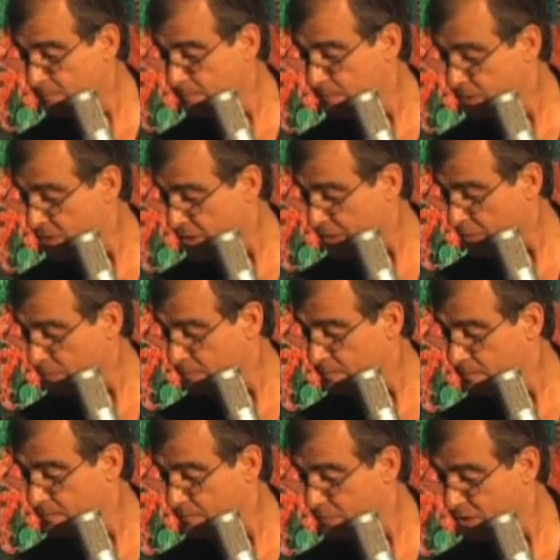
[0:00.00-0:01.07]
Sorry,
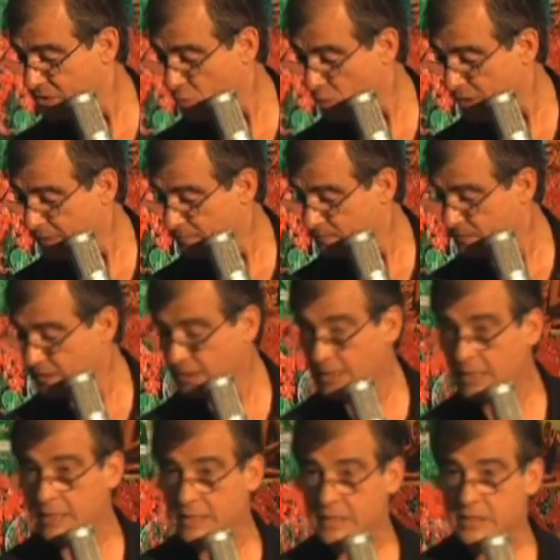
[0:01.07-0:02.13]
miss one.
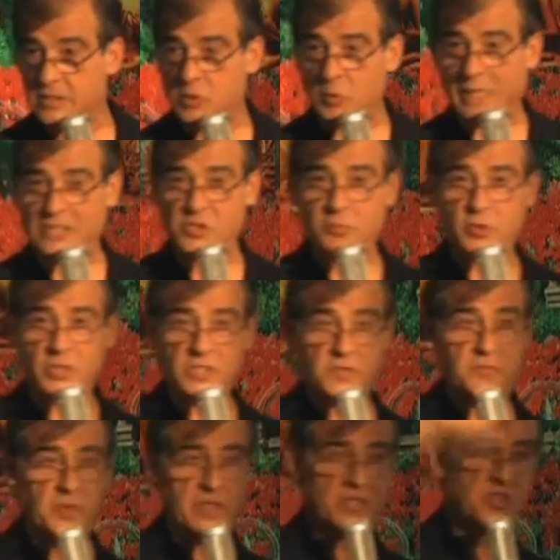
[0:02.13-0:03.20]
The Urantia book is
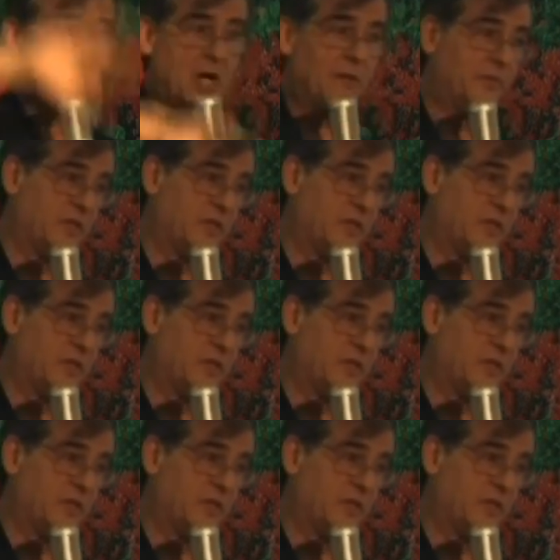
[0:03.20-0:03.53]
philosophic